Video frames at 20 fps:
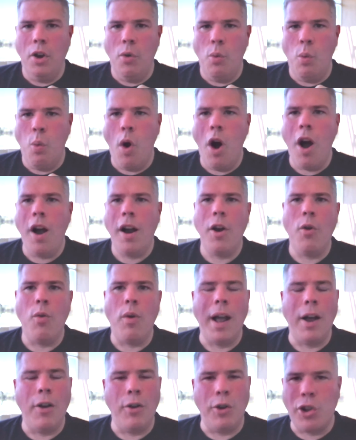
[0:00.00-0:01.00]
Walk
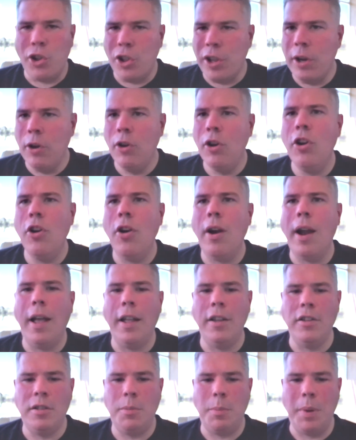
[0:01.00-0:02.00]
around, clear your
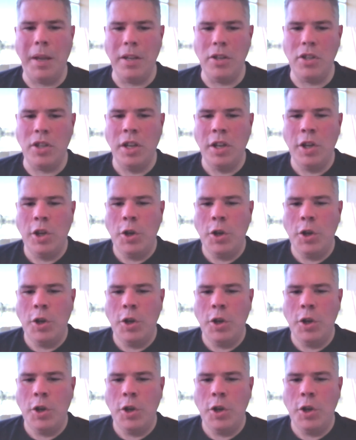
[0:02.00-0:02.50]
headspace,